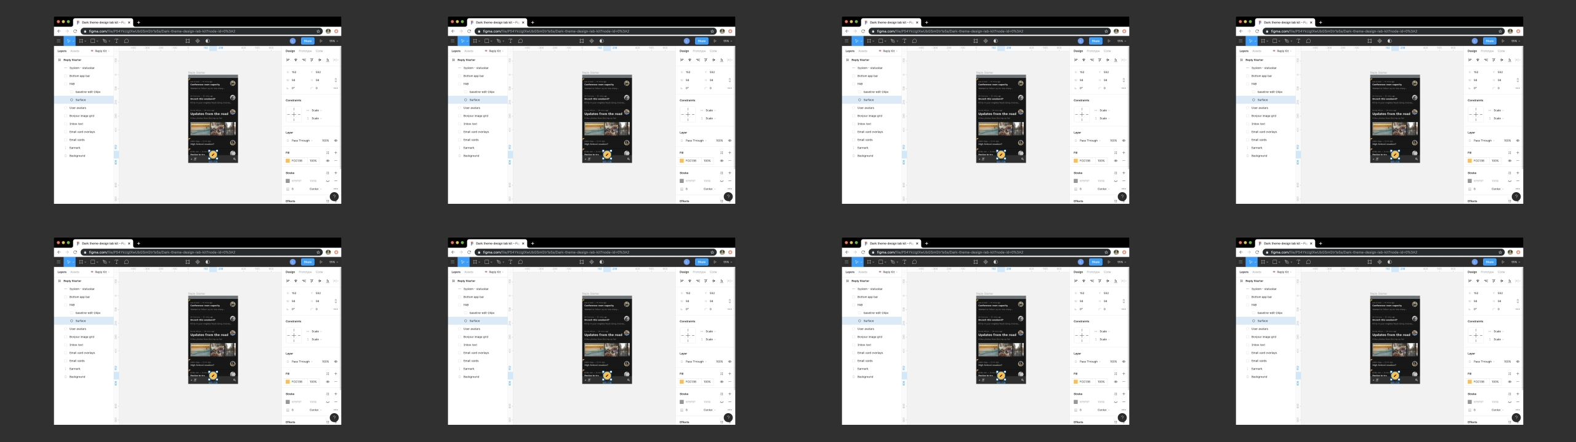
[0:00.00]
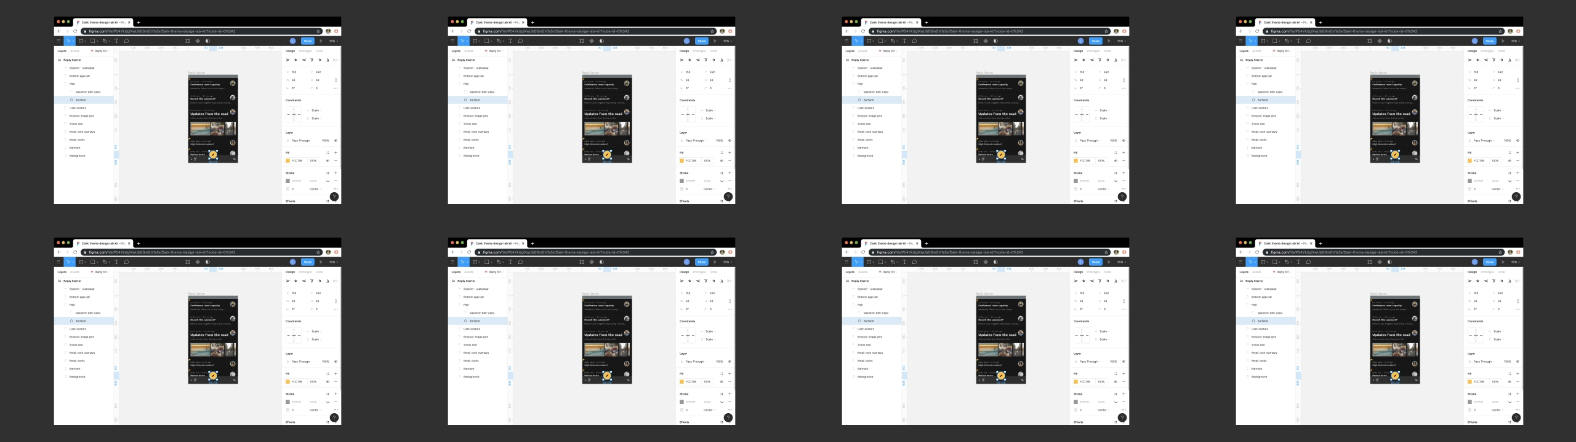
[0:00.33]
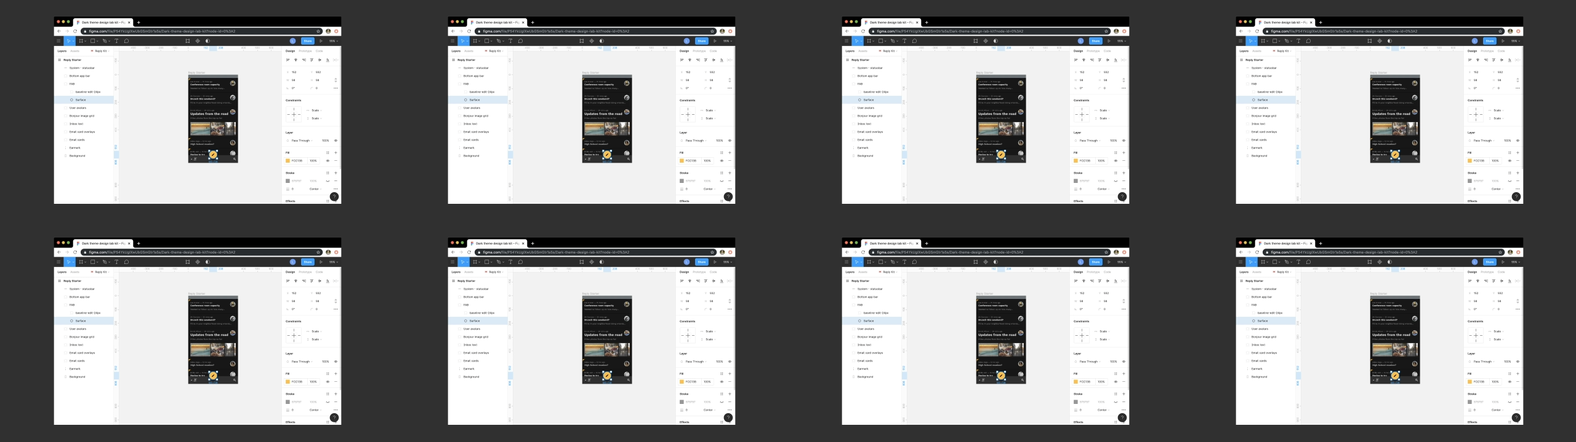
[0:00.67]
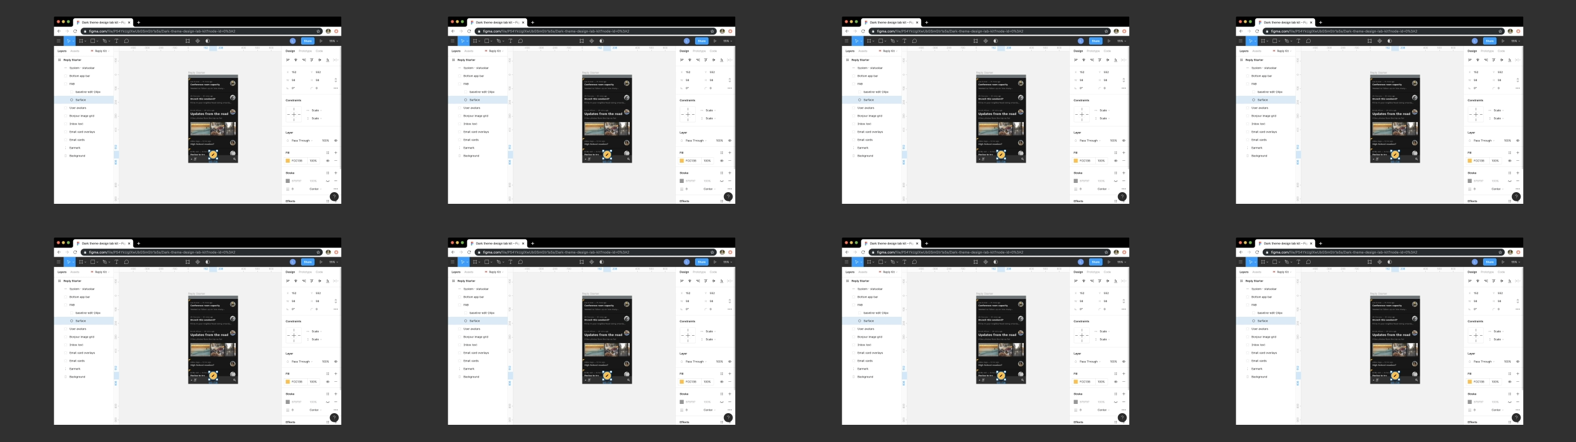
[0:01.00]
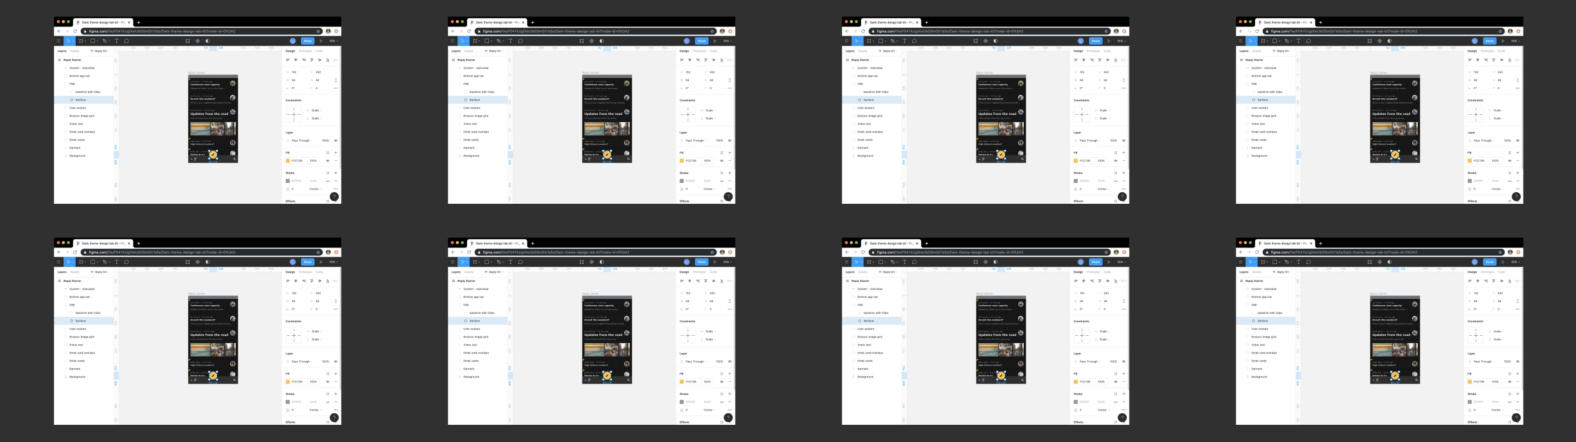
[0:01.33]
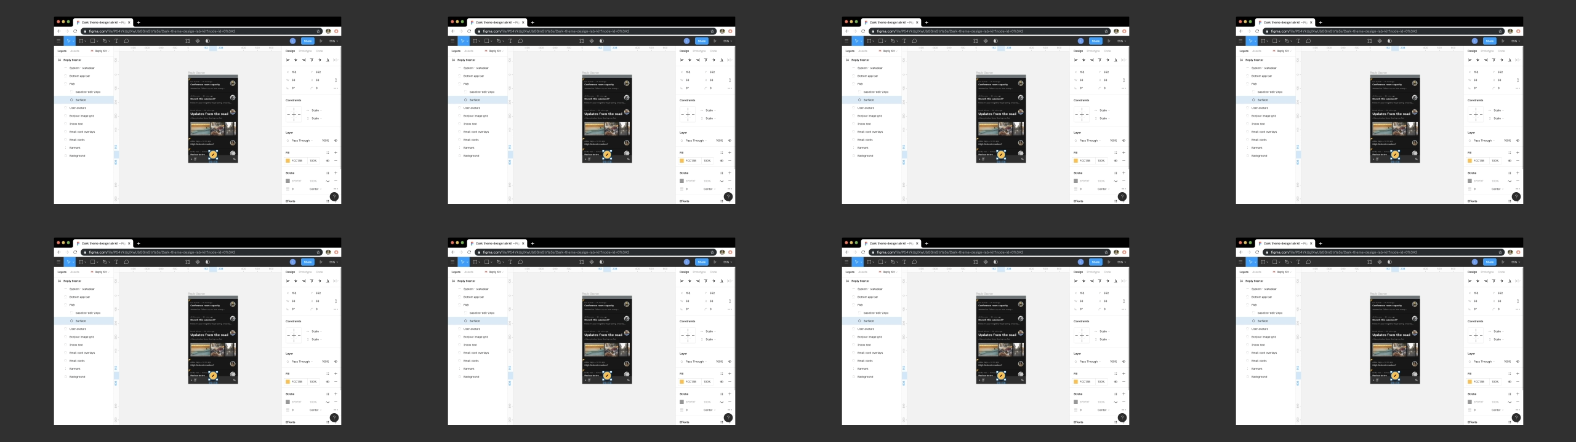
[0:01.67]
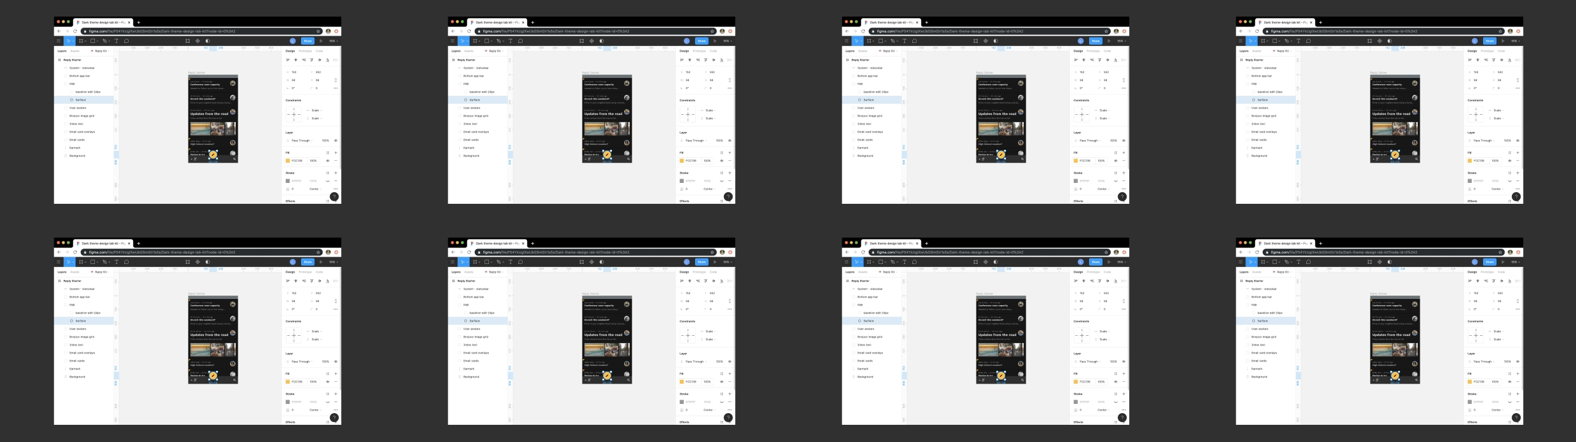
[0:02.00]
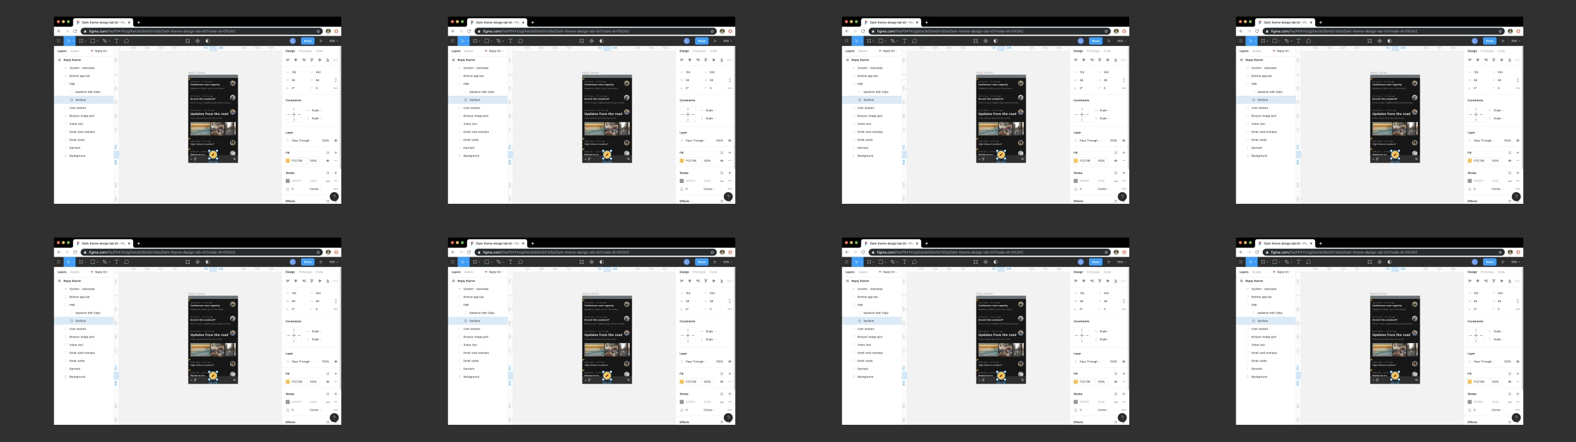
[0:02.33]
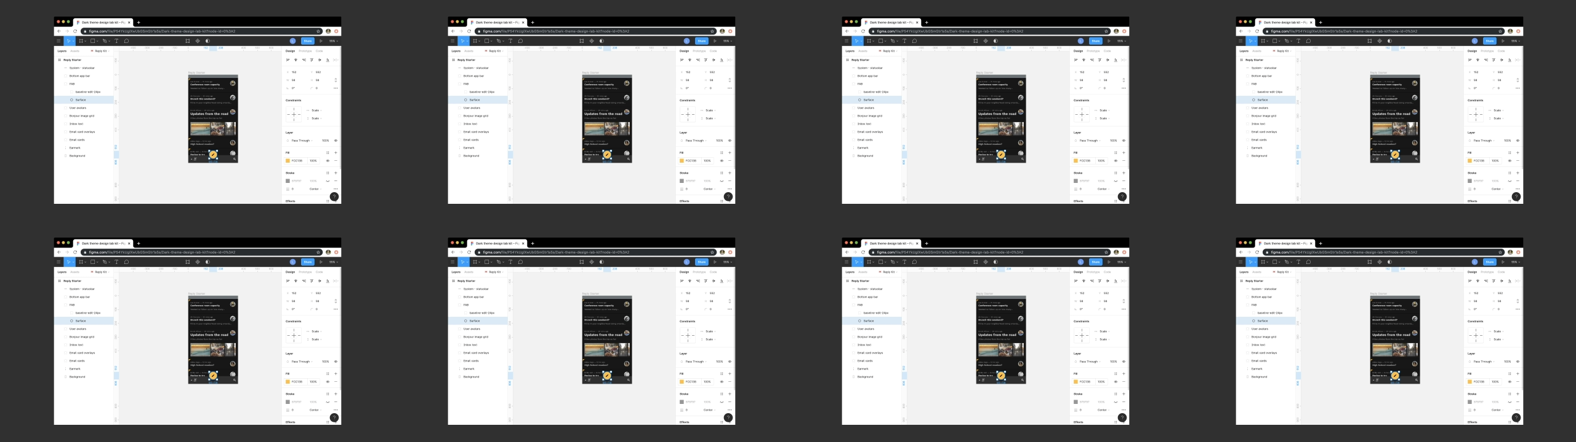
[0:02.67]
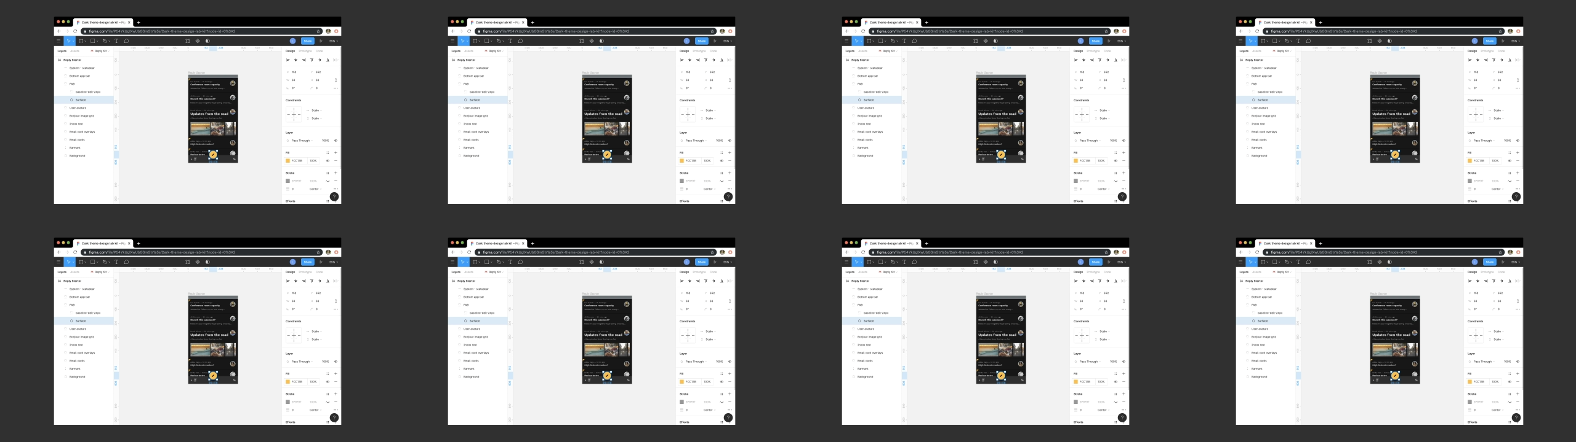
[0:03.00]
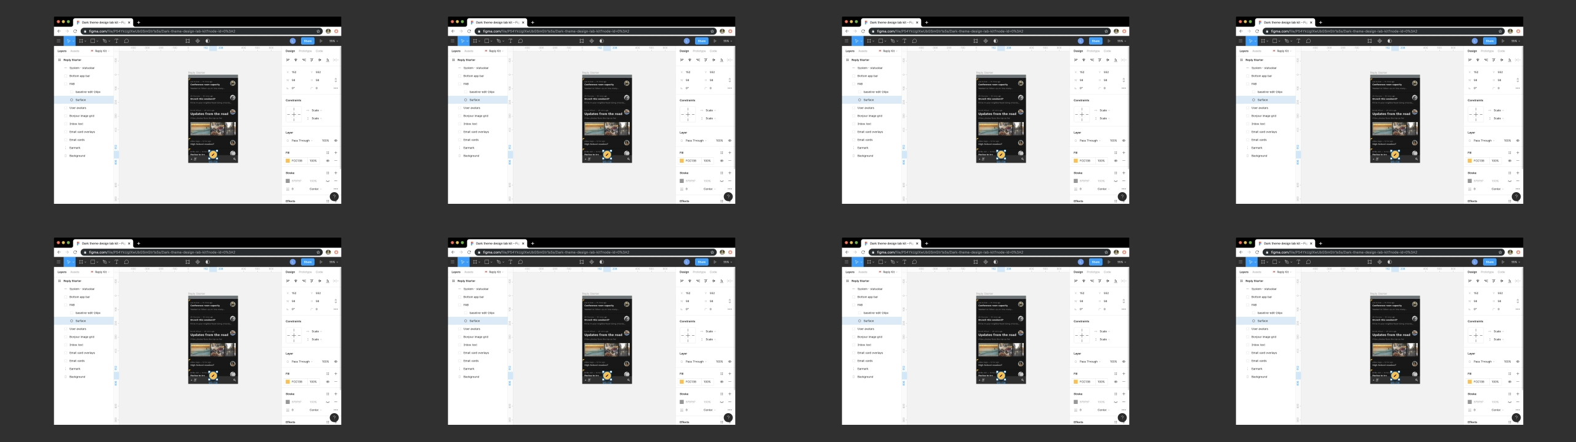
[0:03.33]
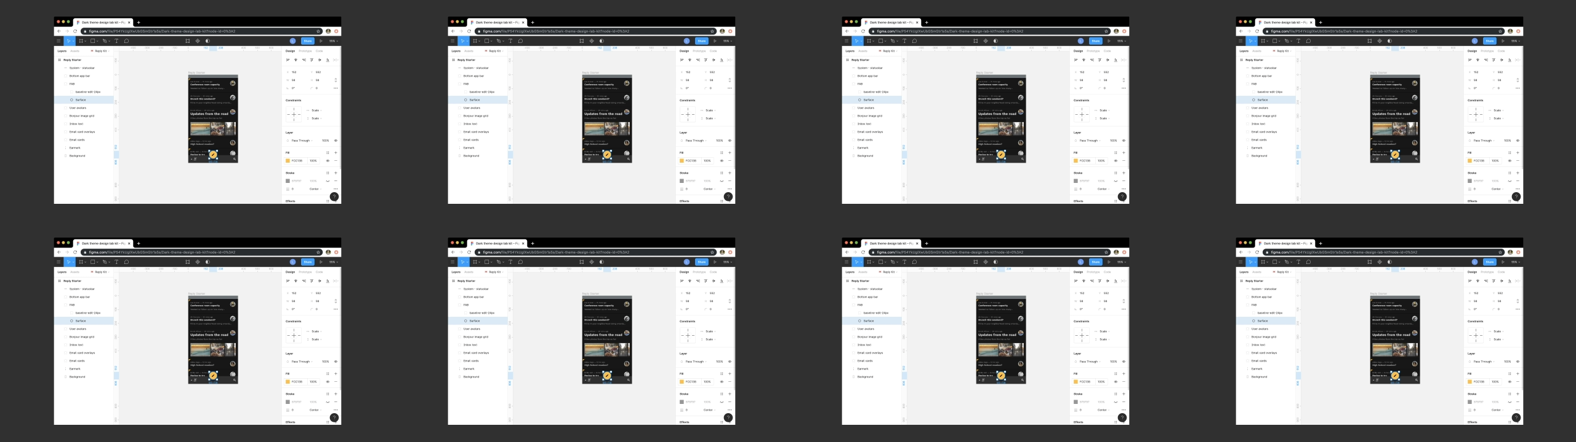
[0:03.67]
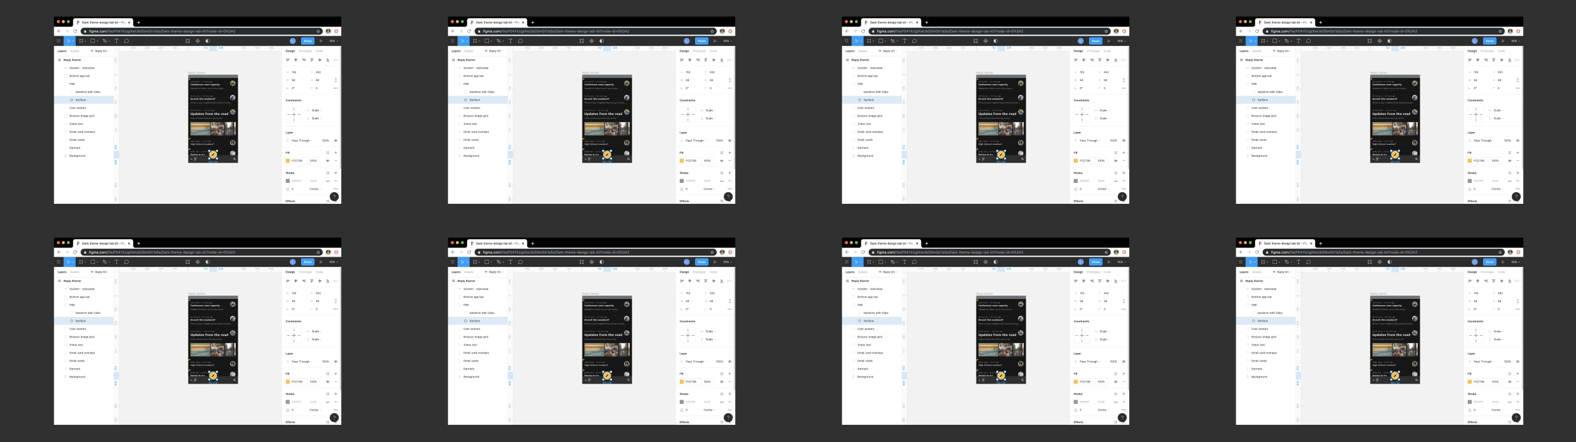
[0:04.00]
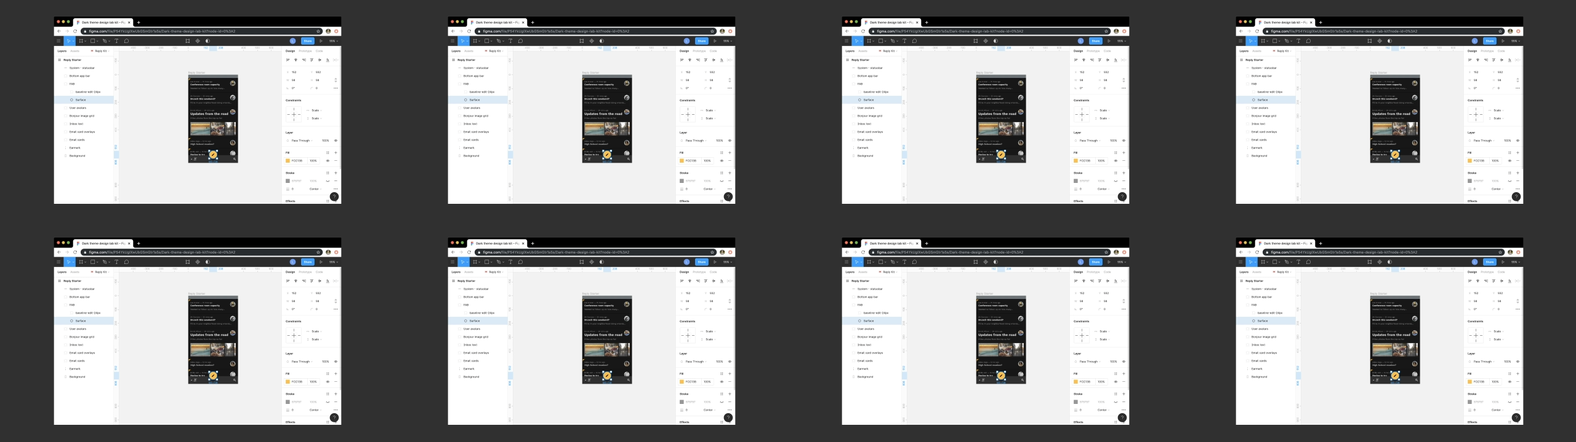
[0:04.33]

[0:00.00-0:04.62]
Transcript: Nobody's mouth can be seen.